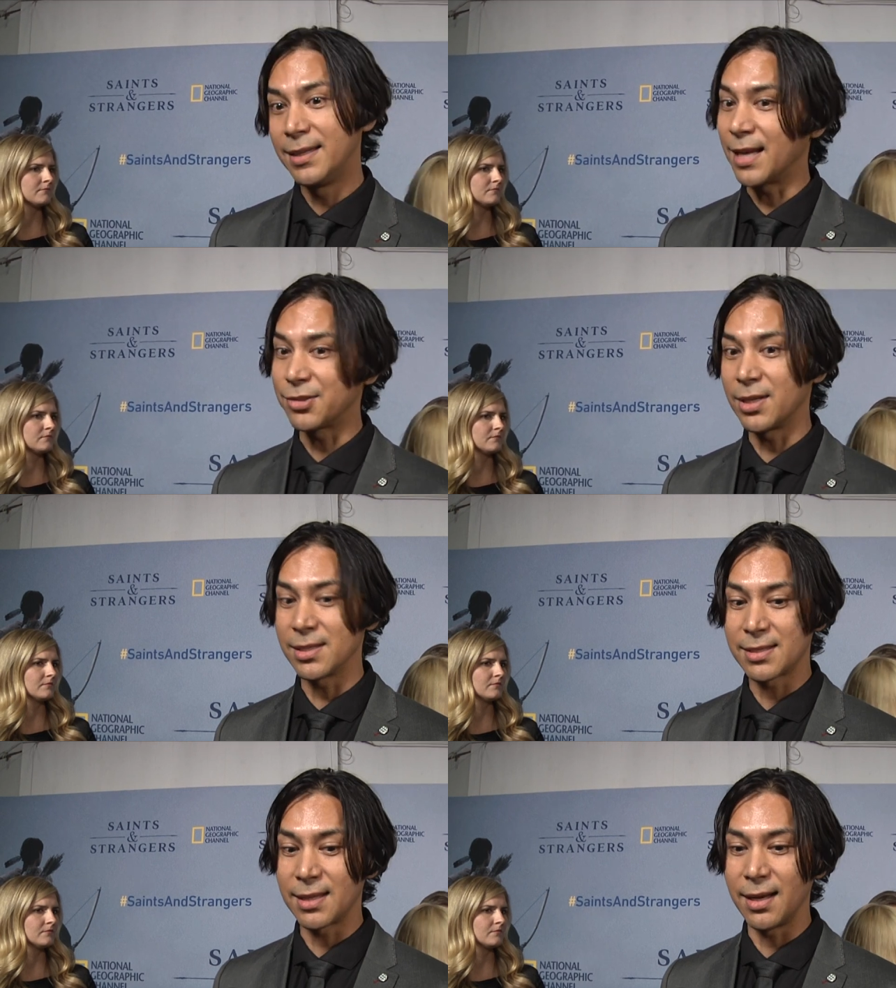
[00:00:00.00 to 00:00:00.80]
Speaker 1: not
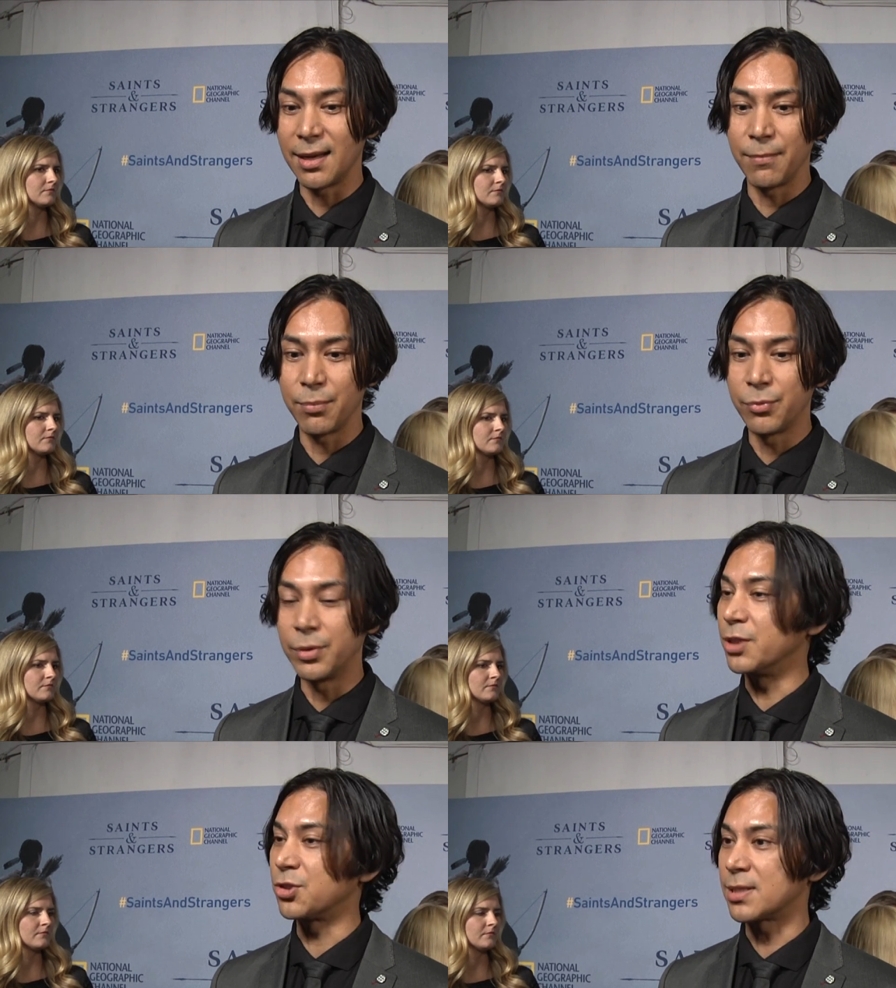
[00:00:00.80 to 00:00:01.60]
just uh,
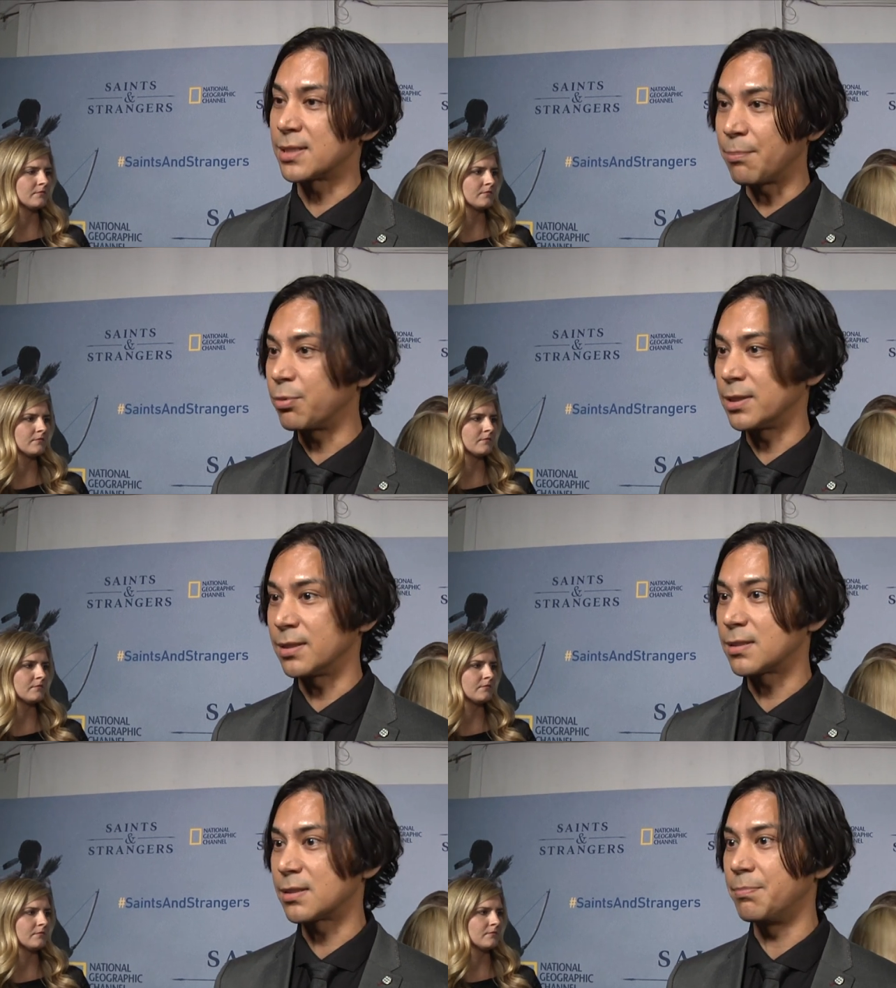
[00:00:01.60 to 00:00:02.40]
religious
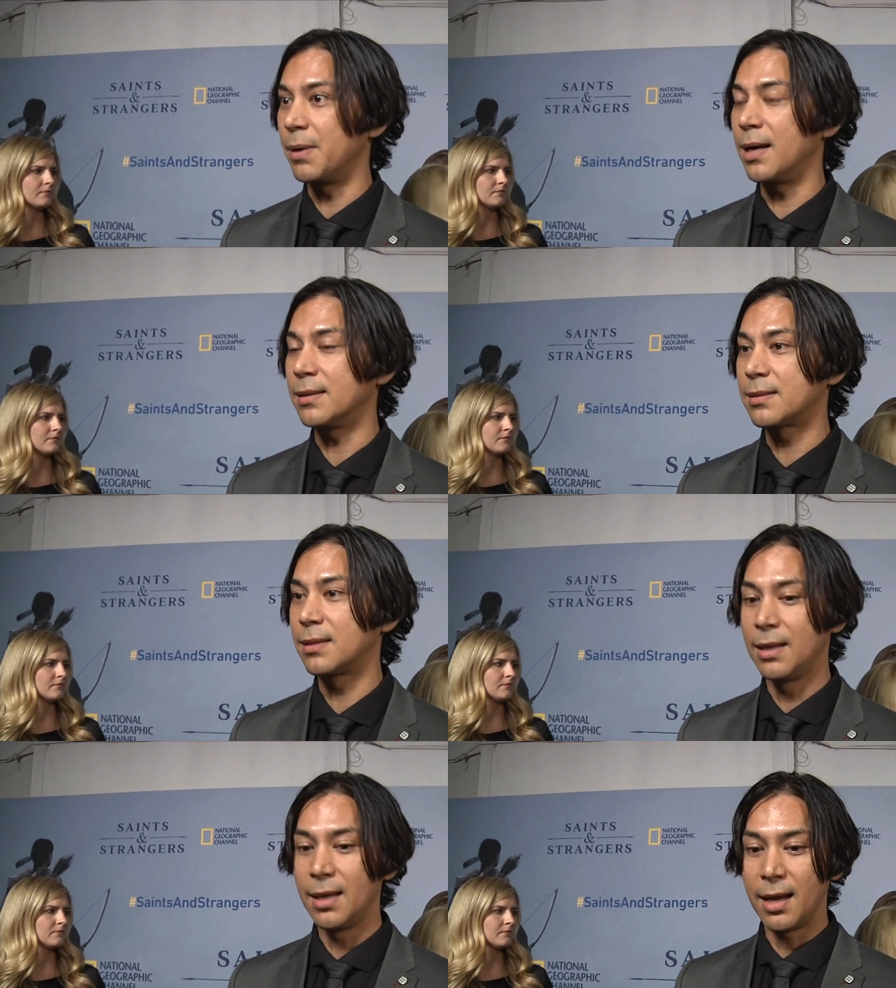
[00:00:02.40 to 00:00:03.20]
separatists, but
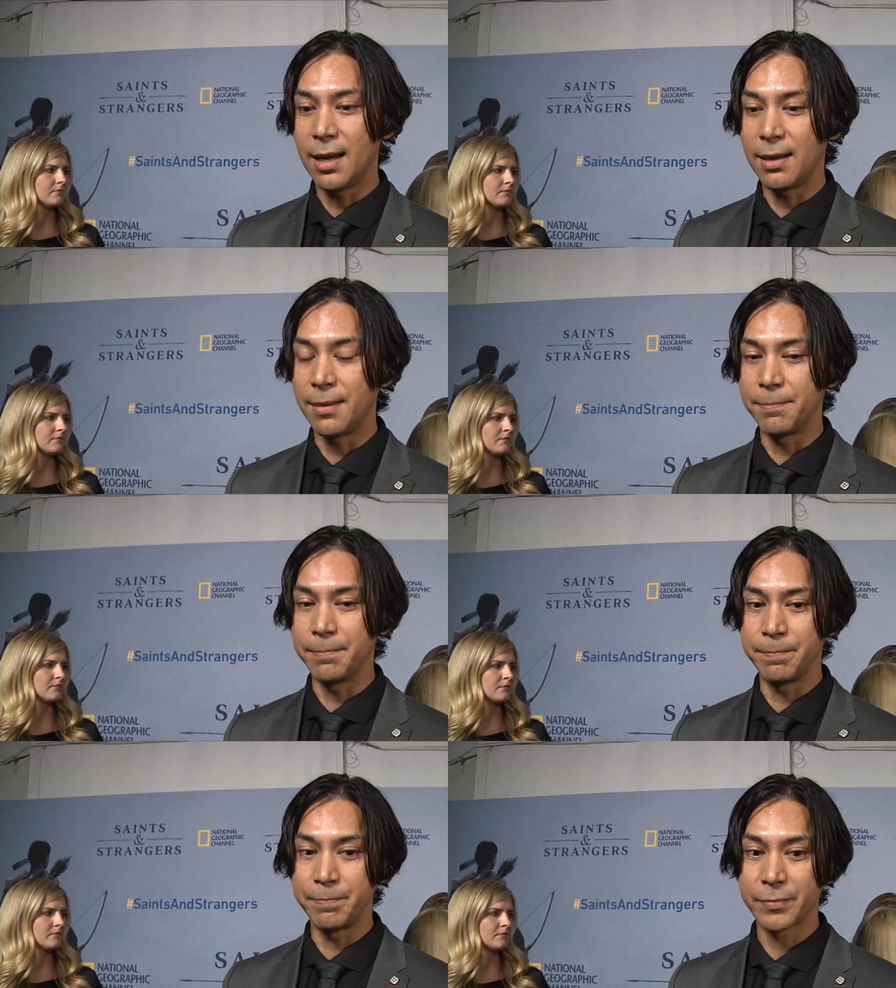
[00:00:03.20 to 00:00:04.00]

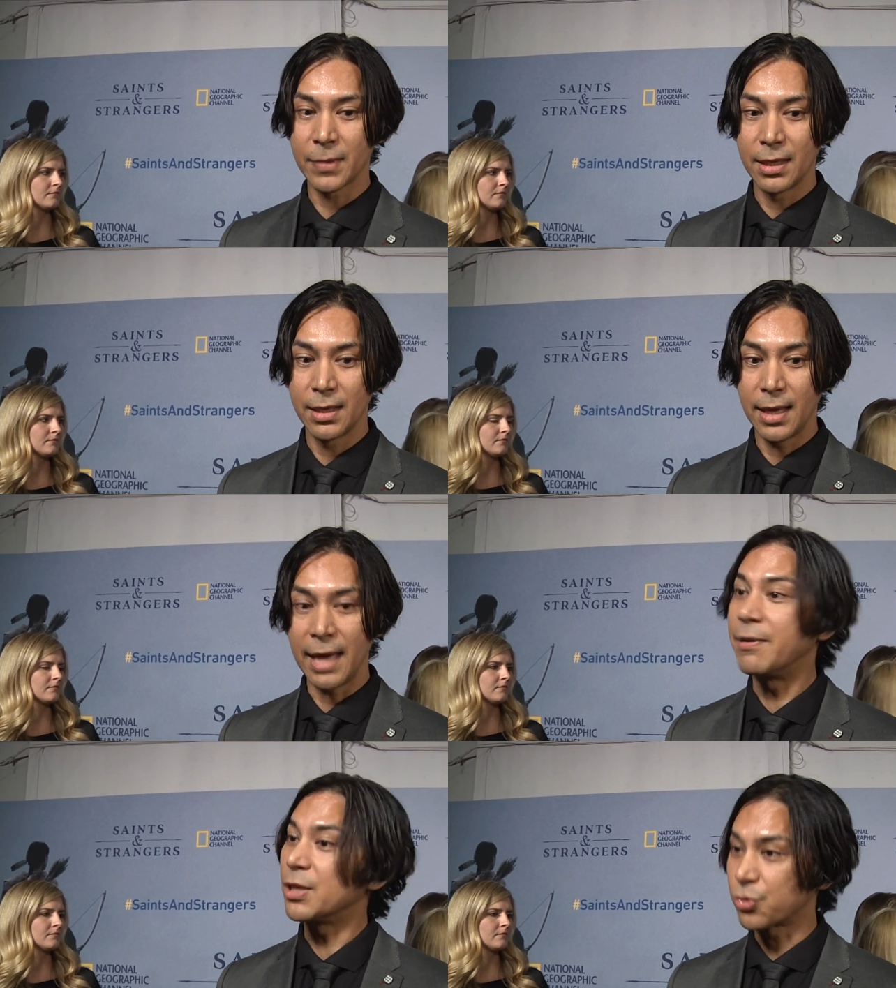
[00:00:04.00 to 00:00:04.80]
um,
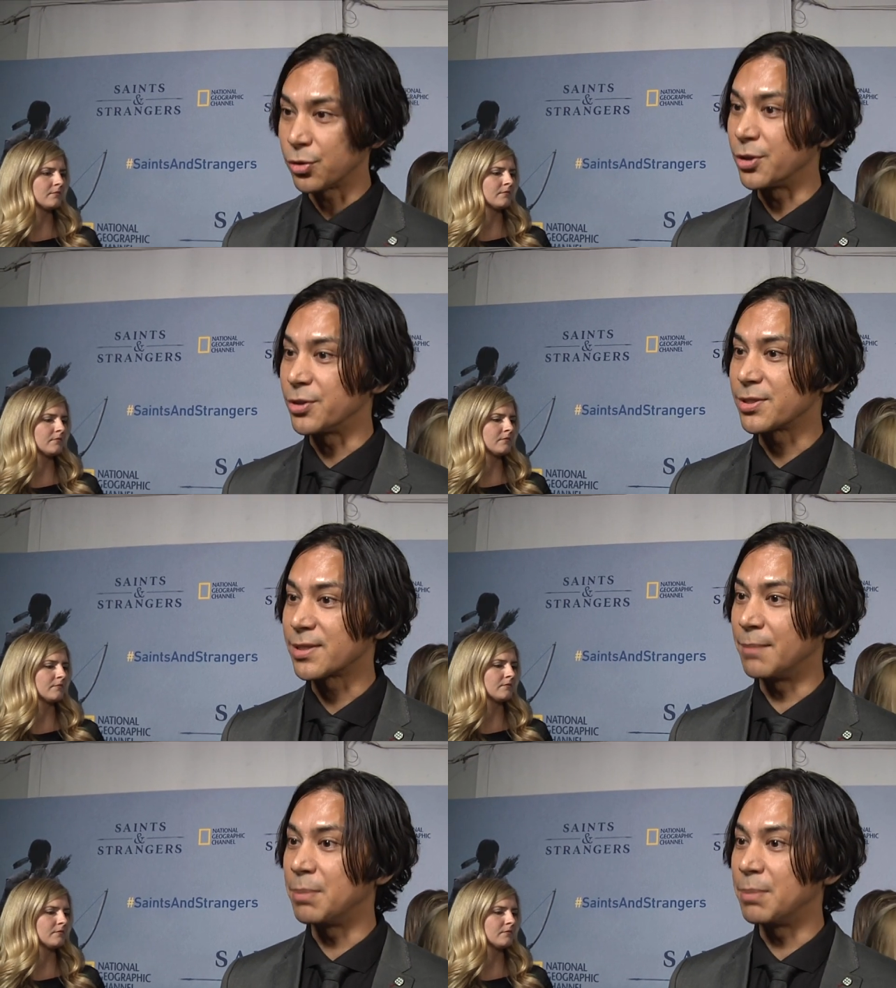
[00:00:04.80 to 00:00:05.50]
adventurers and